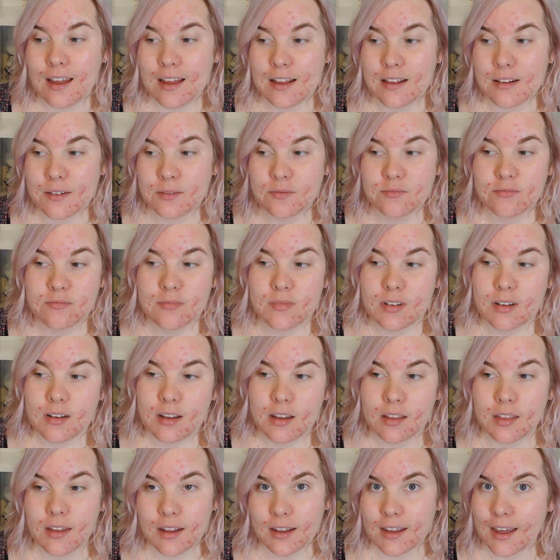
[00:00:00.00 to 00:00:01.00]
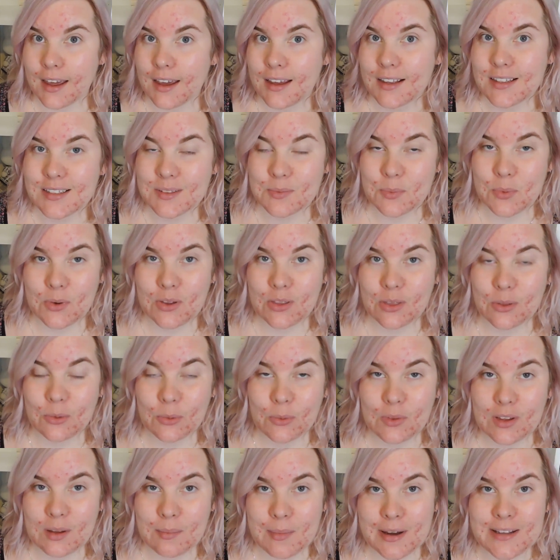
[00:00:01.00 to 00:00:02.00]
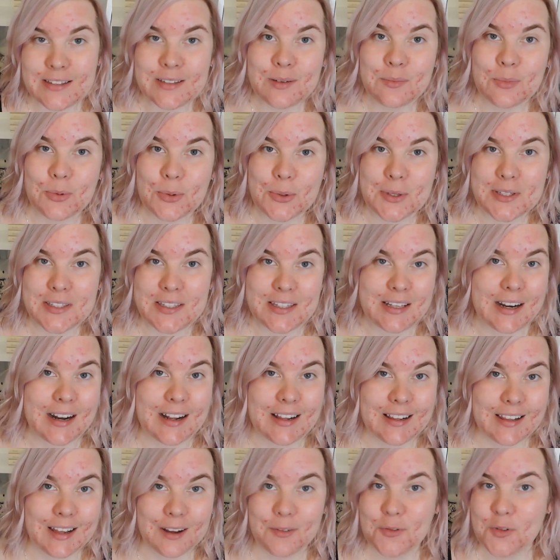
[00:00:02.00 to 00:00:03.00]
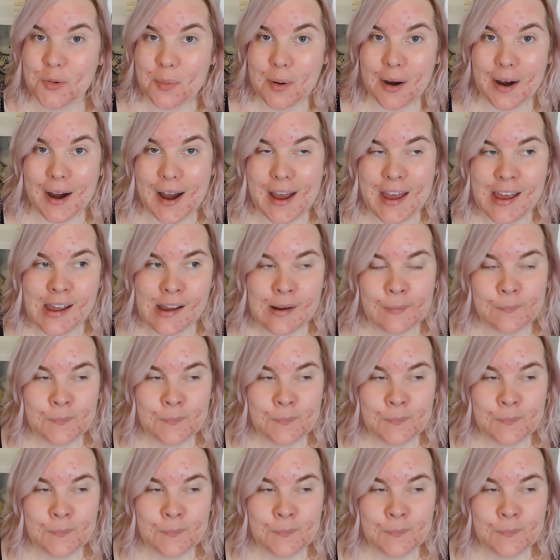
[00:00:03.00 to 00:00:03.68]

And in that case, with all the amazing books that I love to buy,